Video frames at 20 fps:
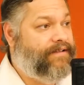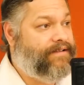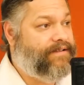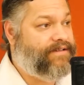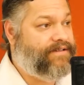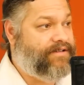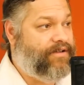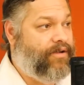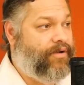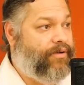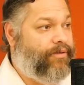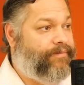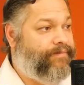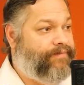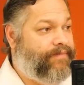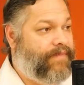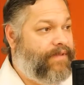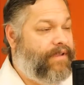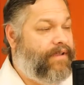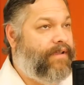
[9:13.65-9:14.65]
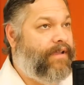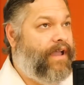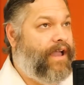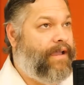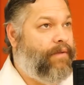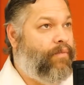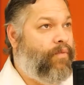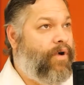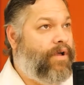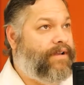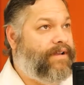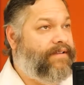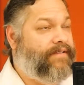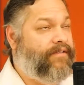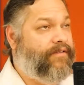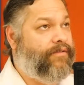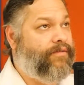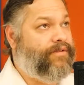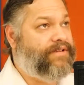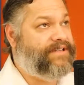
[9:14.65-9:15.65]
So I wanted
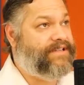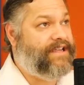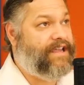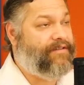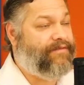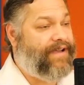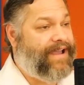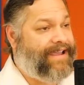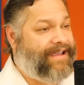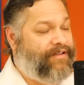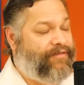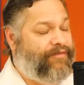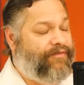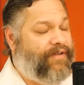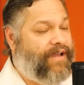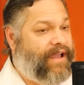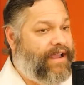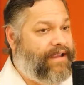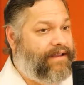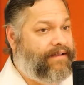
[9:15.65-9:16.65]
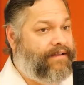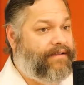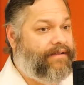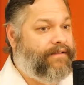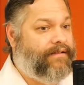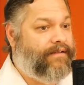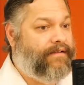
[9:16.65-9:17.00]
to see if I could find